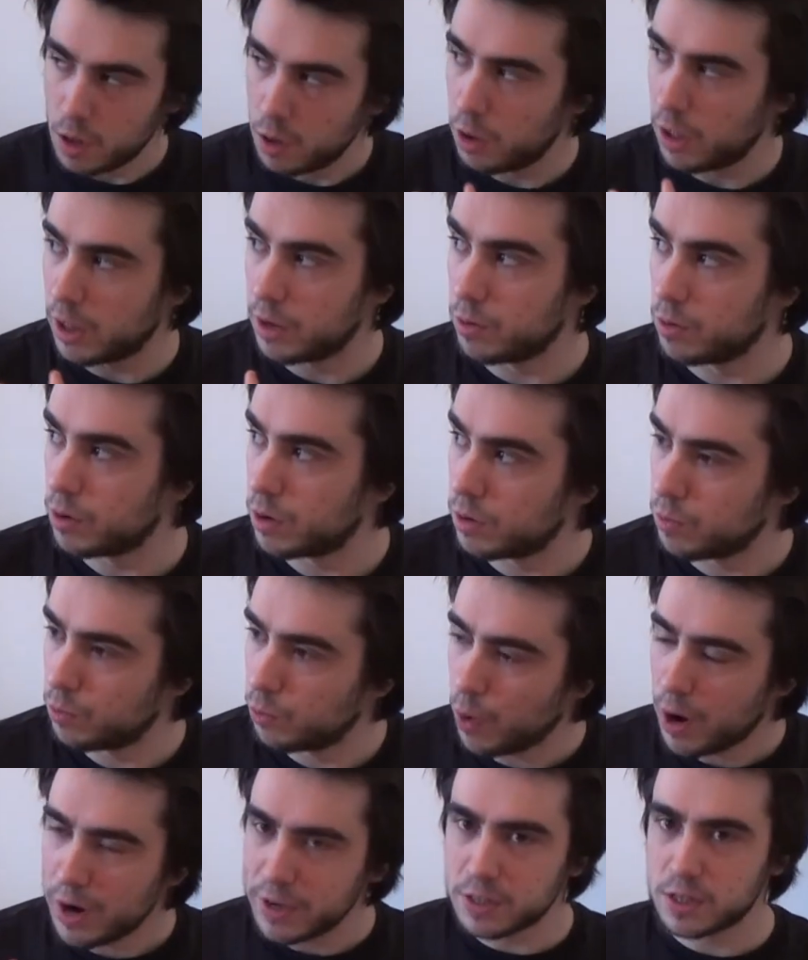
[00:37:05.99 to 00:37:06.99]
And
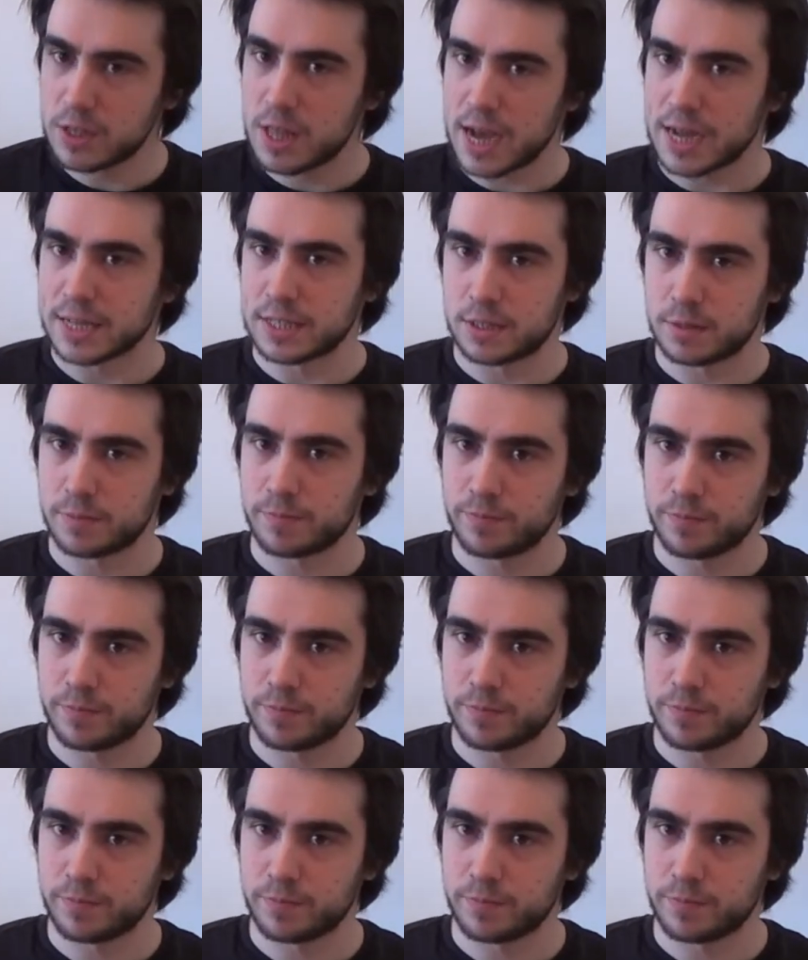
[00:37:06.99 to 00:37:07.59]
why is that?